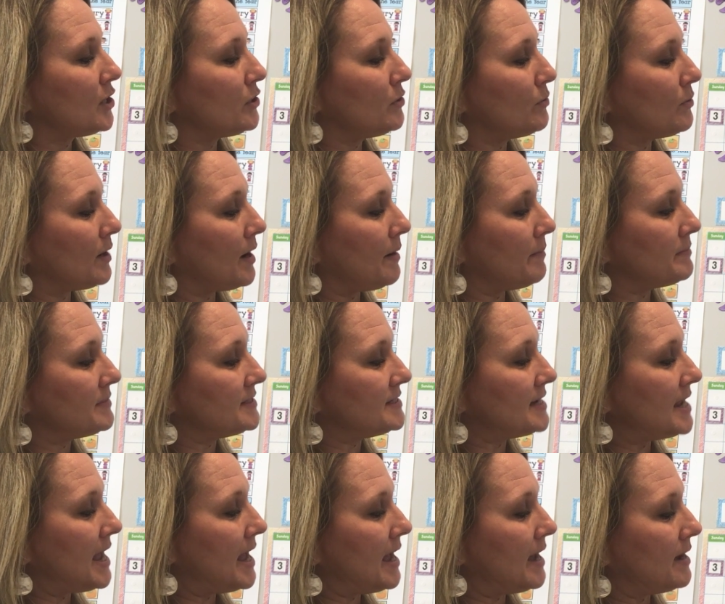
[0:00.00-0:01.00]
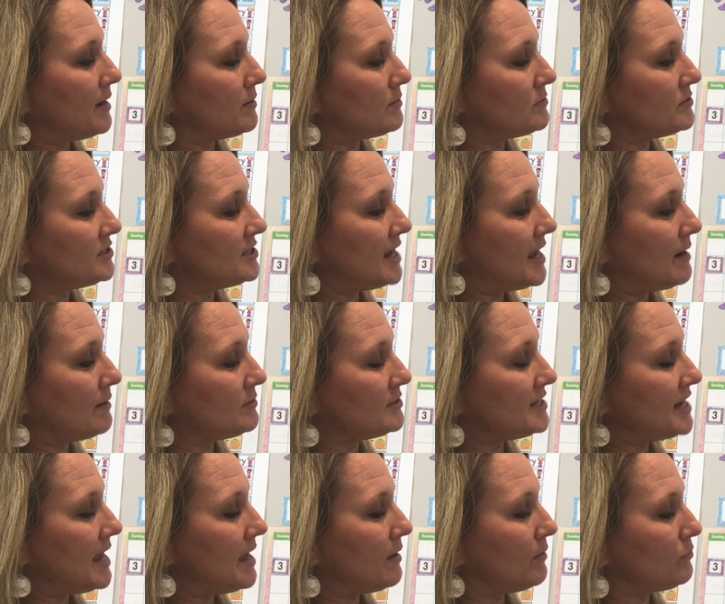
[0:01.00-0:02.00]
You come down, down,
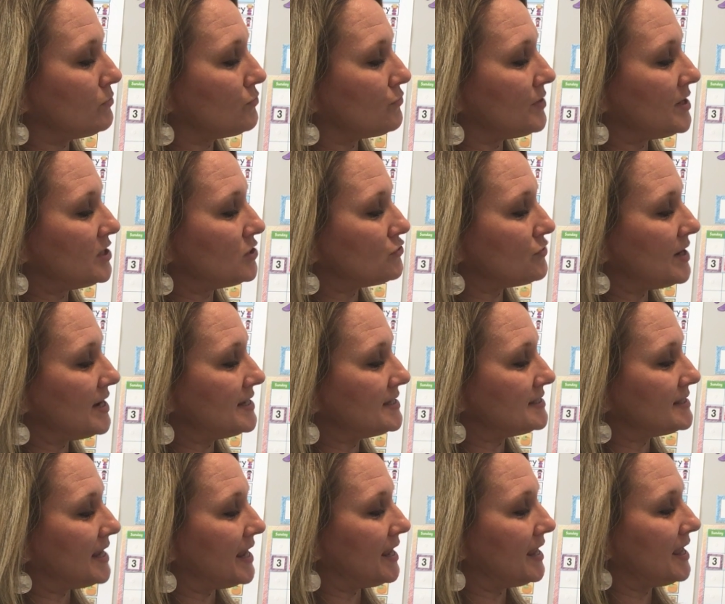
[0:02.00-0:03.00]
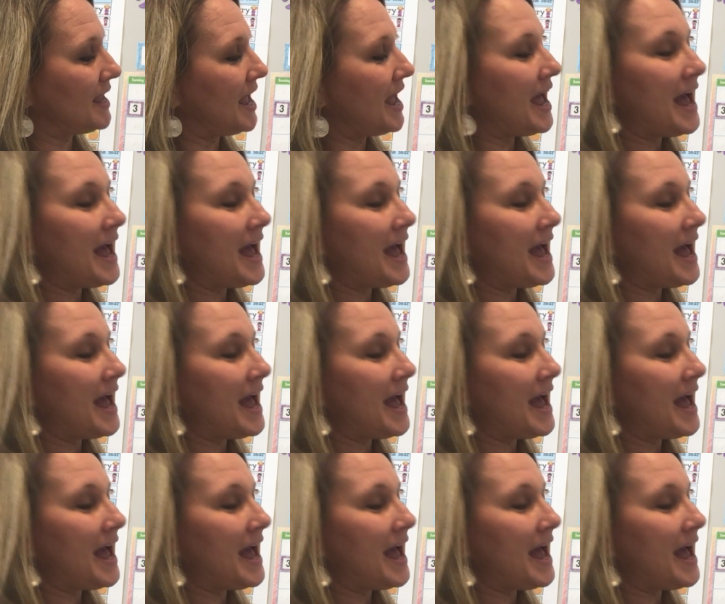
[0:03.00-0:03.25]
down, retracing,